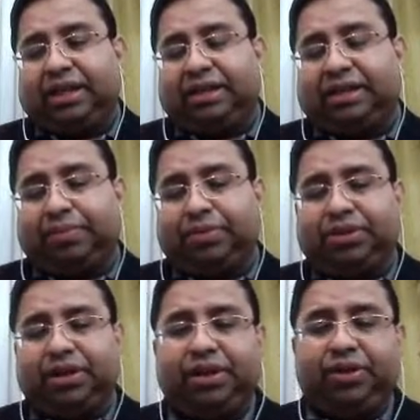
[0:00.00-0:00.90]
Say
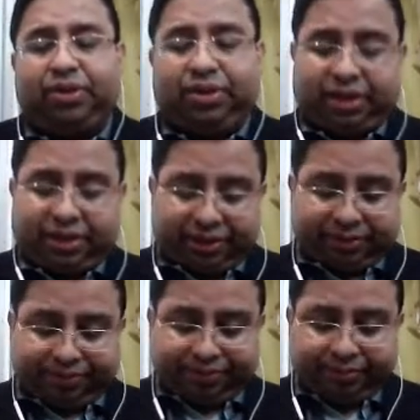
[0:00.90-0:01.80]
suppose you know that
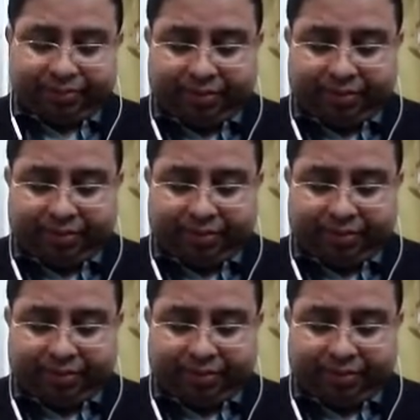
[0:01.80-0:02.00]
the